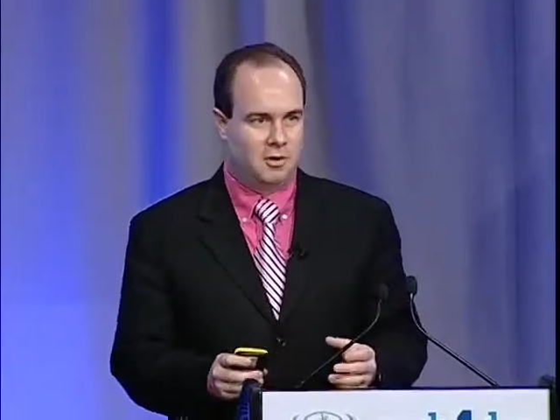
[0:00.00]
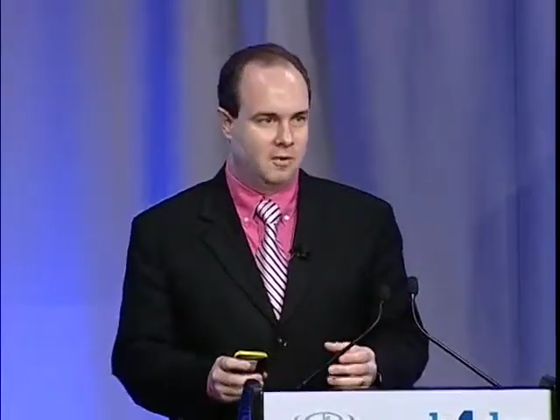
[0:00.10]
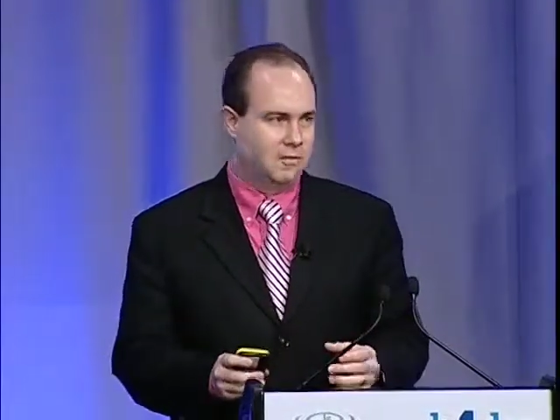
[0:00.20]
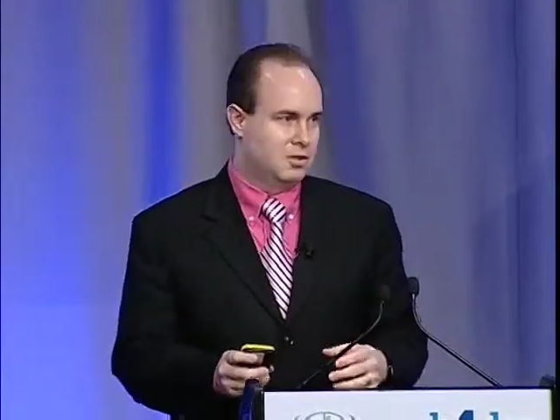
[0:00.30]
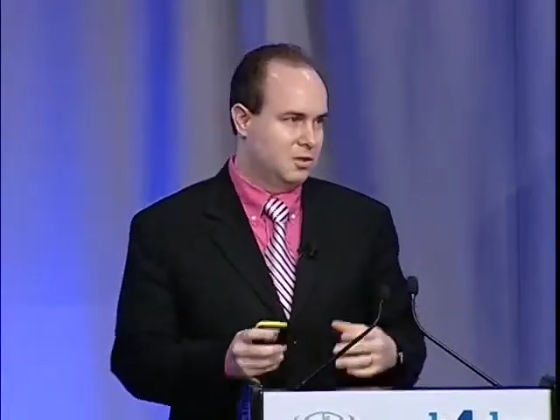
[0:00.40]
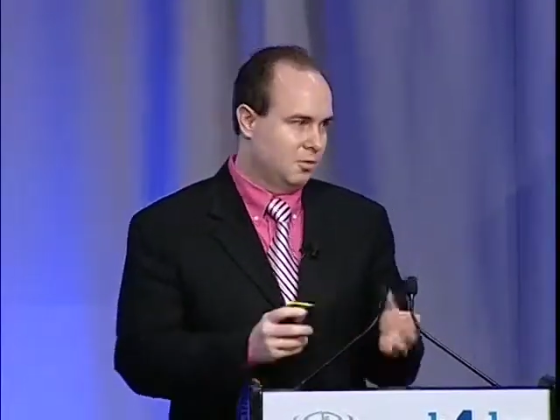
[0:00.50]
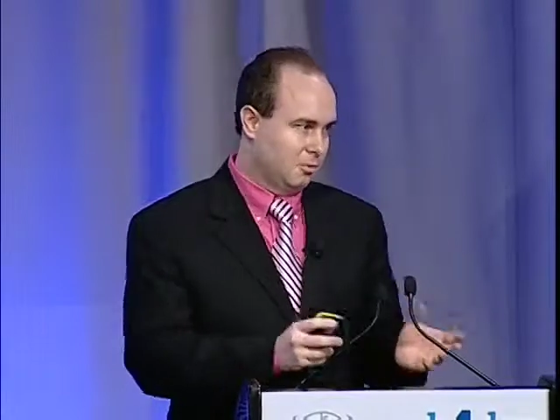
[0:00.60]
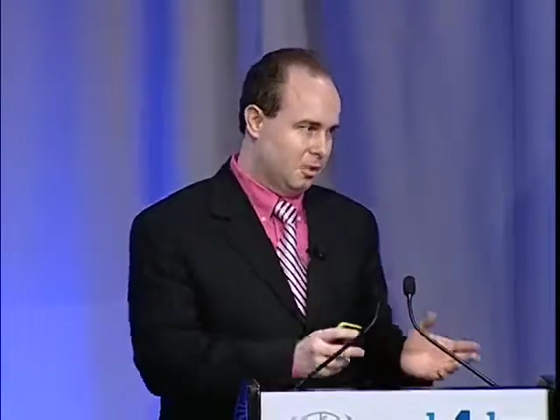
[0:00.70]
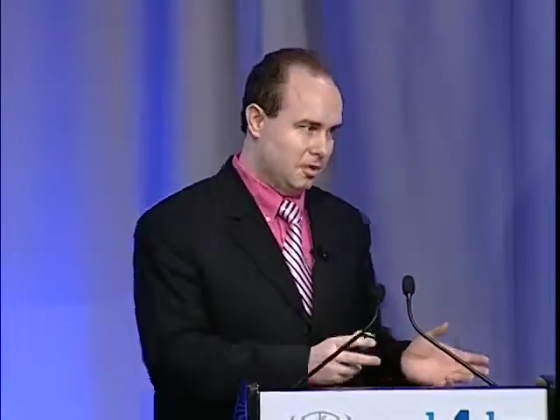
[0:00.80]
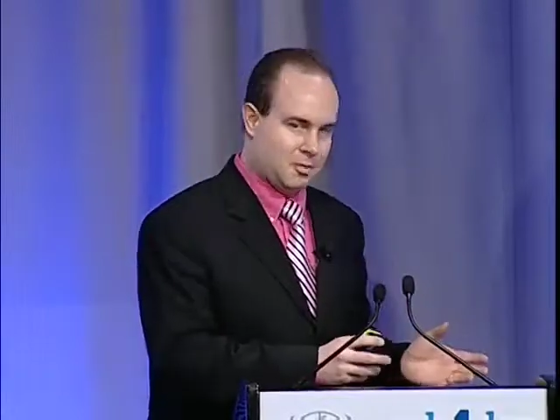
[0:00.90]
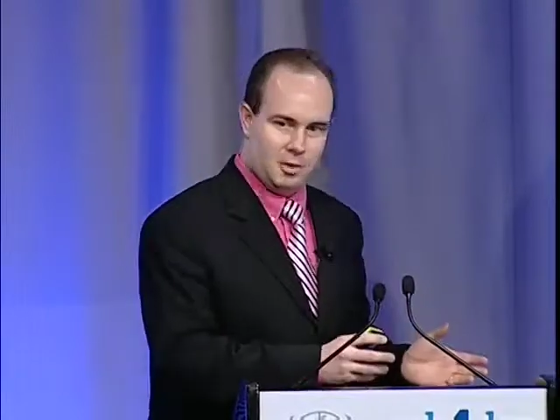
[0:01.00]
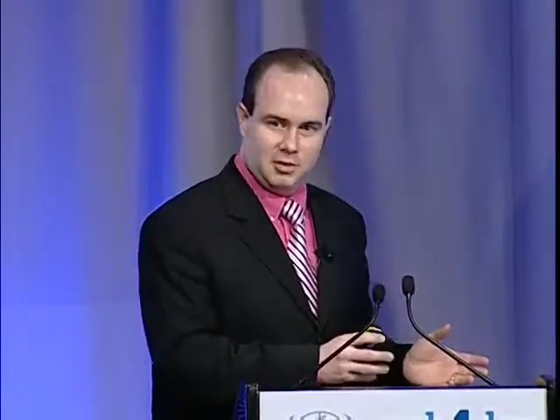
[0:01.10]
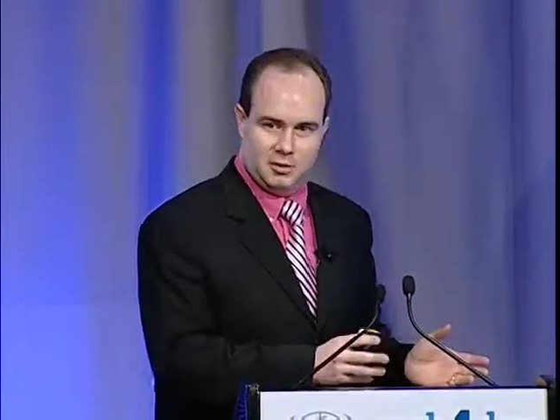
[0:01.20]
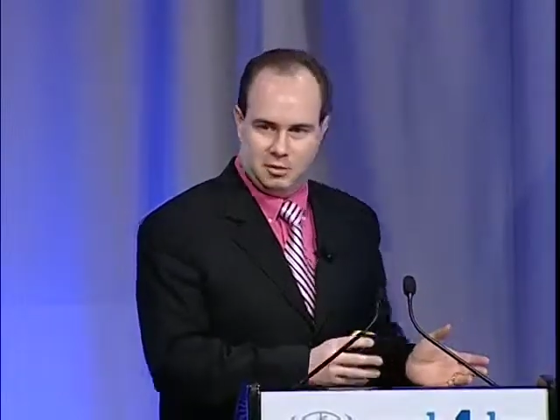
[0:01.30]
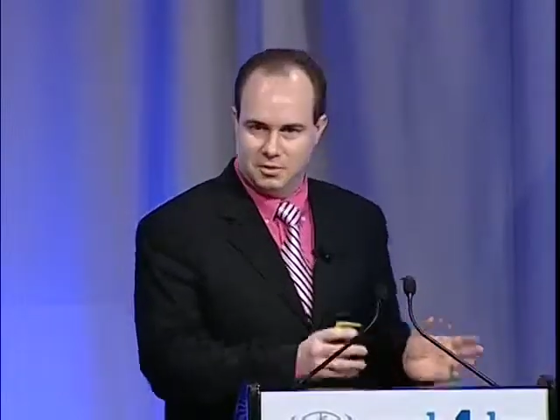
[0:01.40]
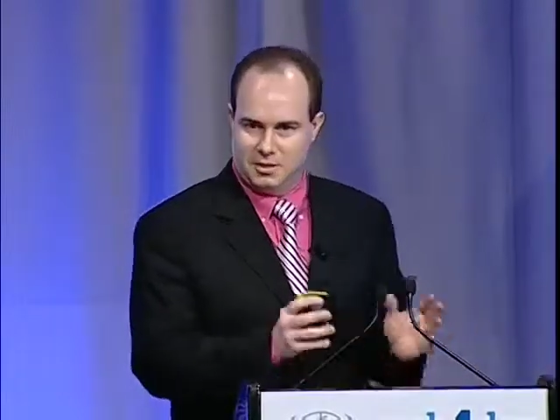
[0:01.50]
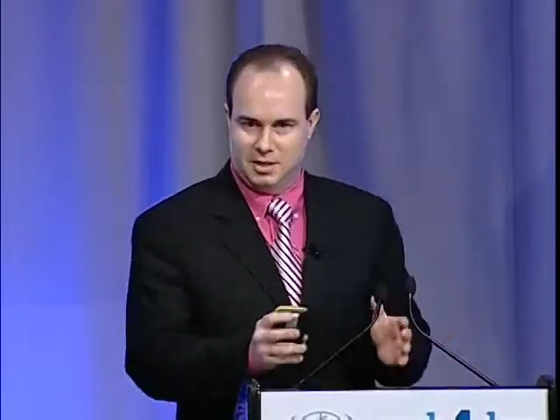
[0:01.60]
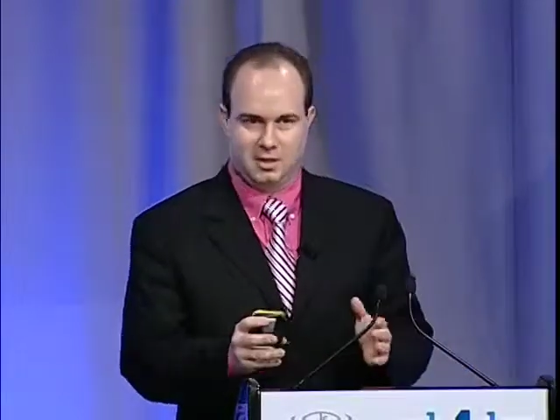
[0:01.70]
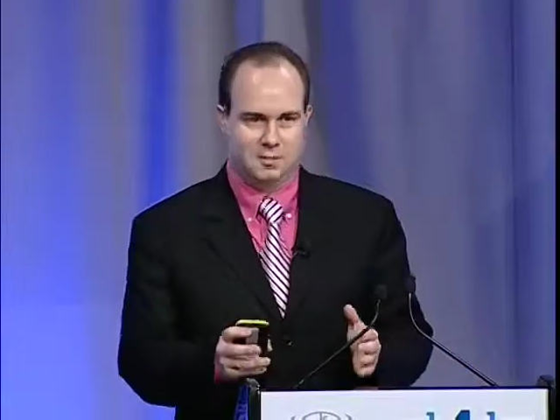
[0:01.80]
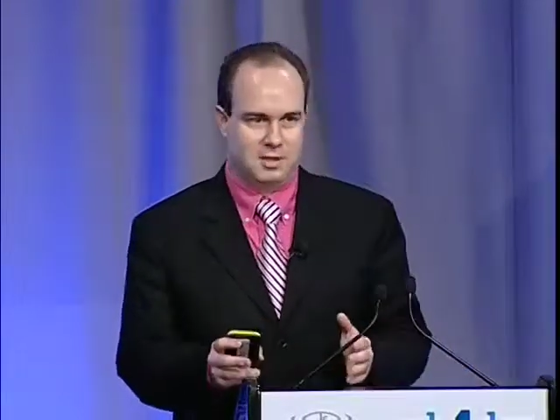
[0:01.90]
of the children in Soweto using
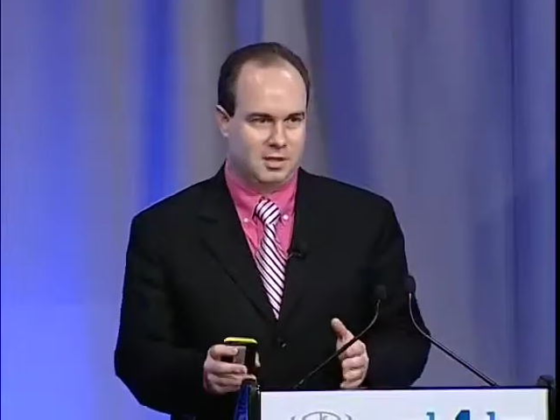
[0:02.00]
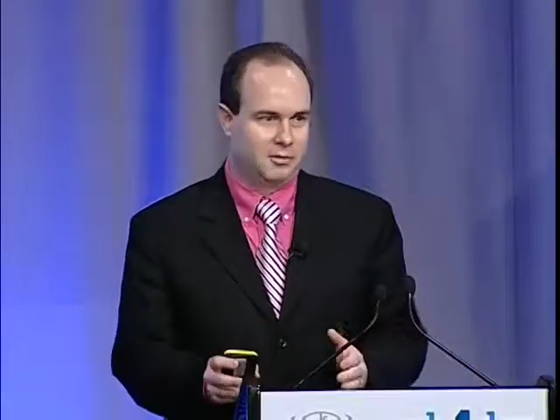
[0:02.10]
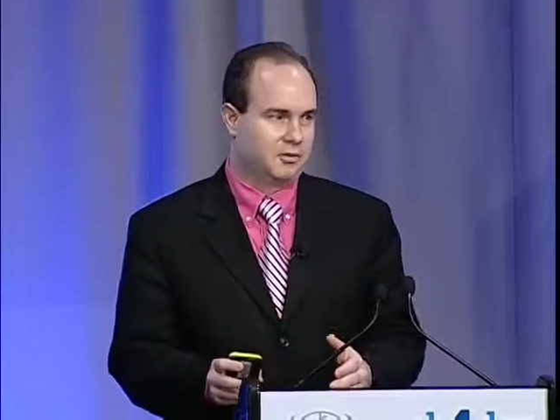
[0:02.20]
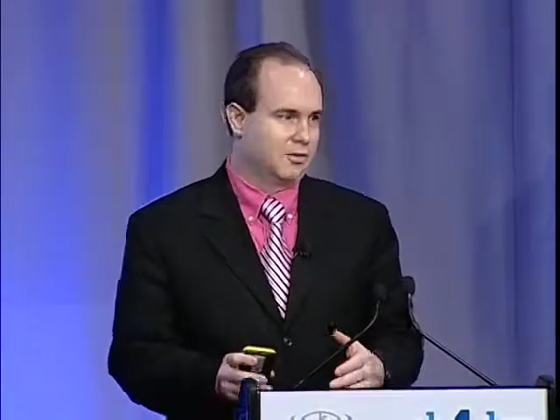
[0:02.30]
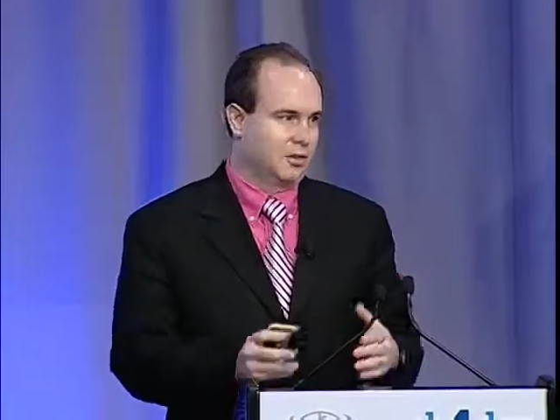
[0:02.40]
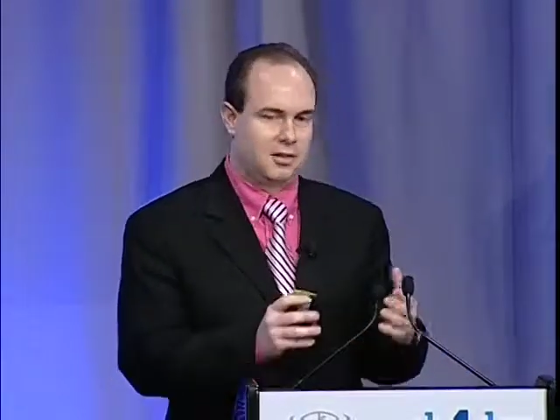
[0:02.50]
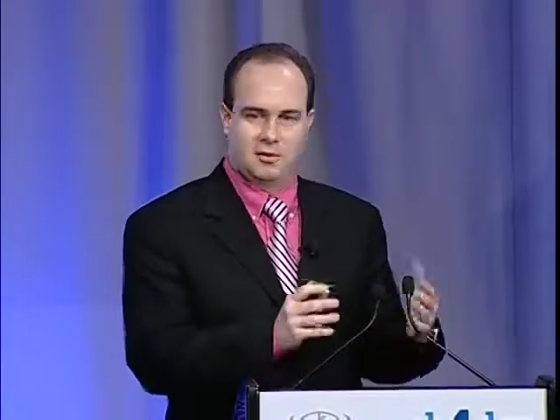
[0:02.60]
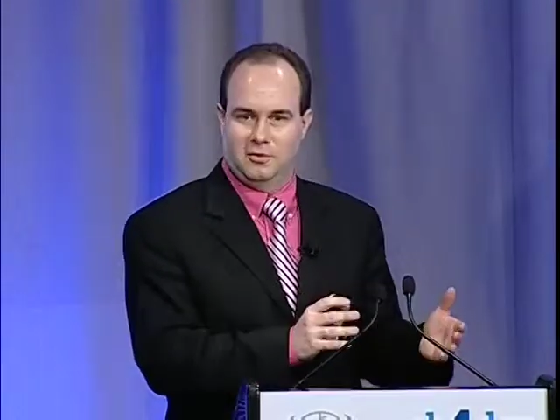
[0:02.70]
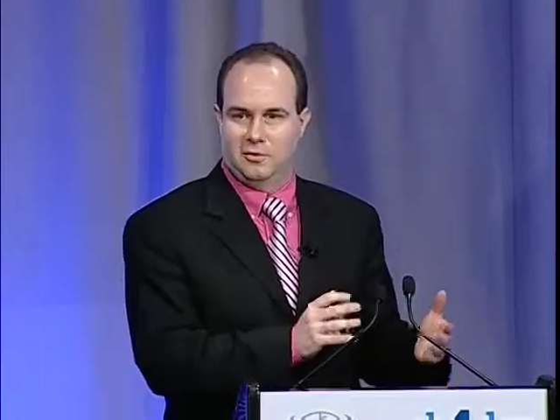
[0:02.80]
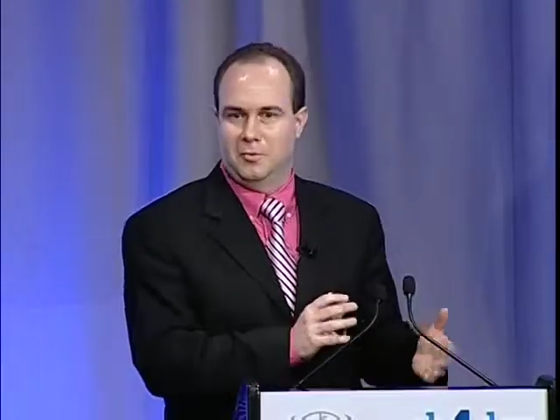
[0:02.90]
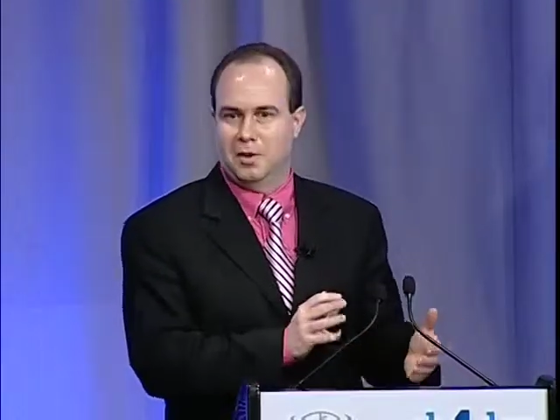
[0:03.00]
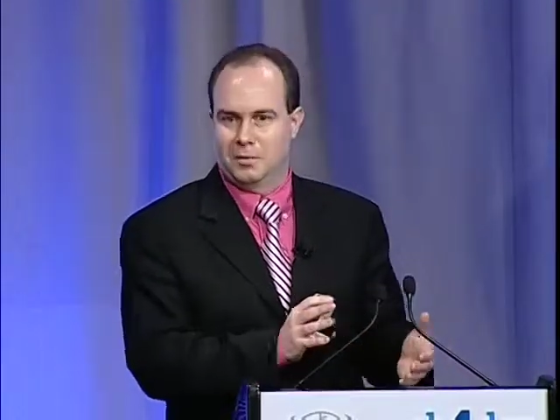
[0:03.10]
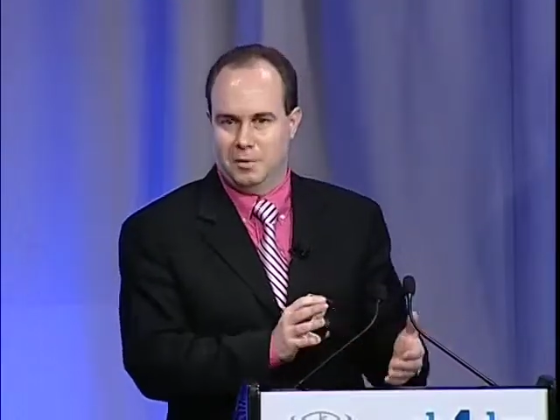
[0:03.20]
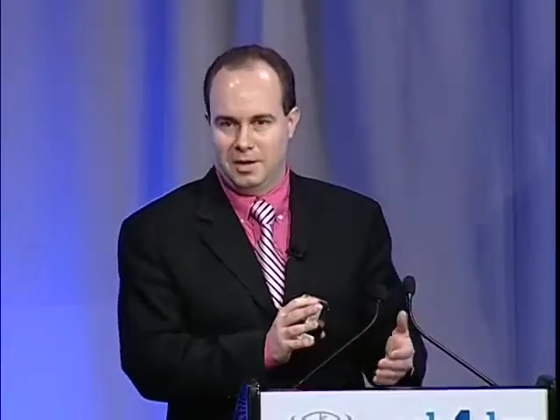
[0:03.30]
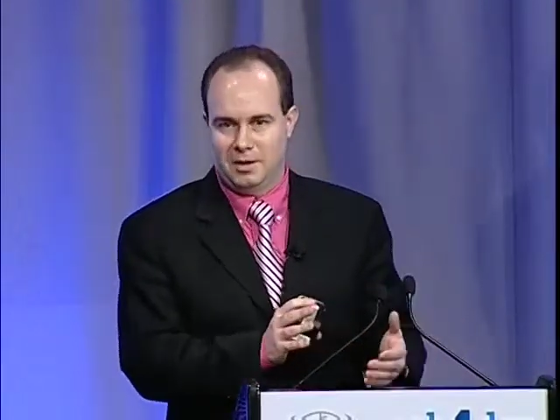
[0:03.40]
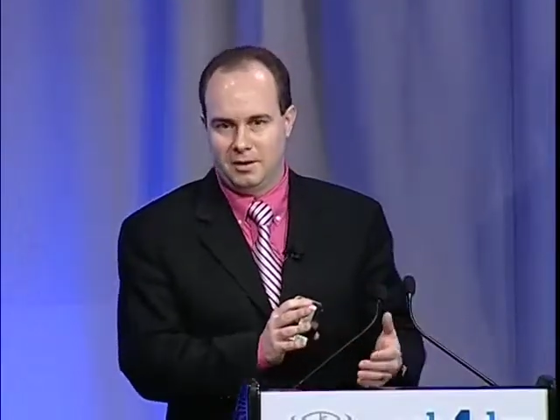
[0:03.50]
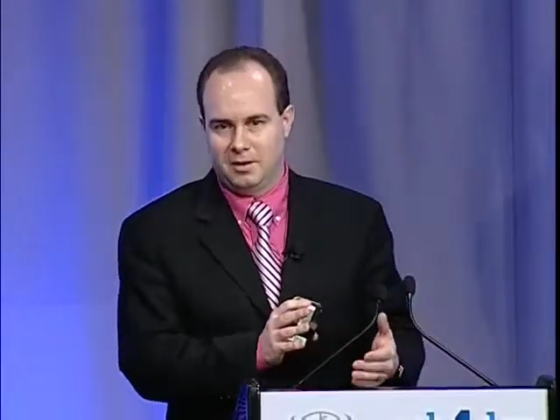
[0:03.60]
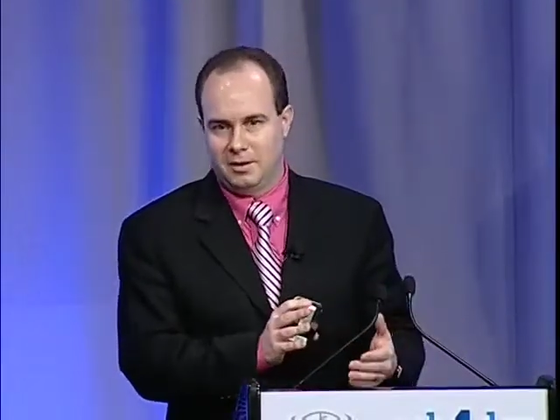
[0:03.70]
it themselves, because I think there's no better way